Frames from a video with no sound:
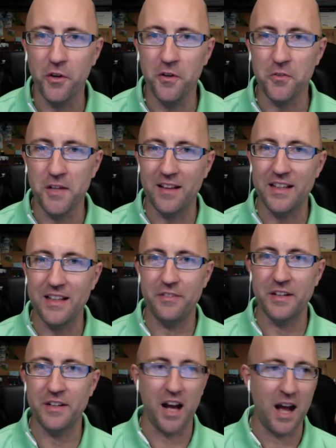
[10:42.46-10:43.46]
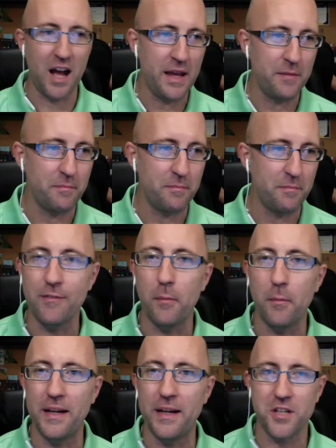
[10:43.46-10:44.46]
now leaving a comment. Man,
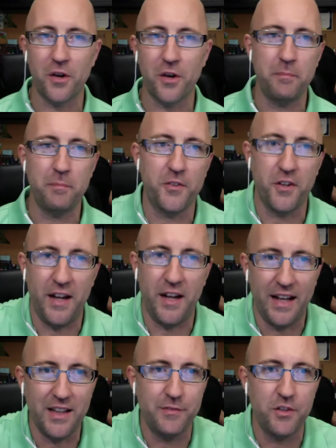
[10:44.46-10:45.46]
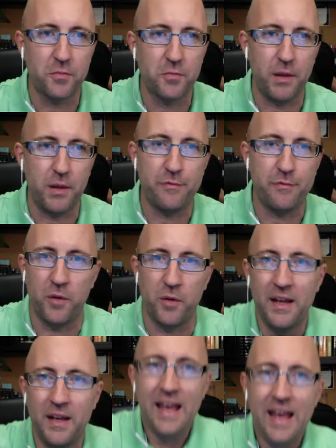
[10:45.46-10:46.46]
everybody's showing up here tonight. I love this platform.
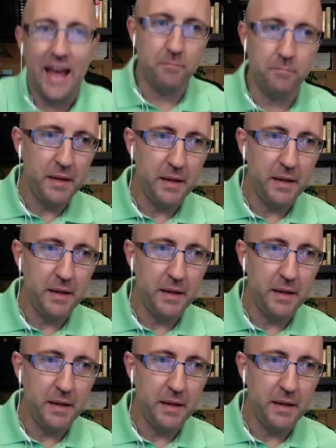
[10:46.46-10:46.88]
And people are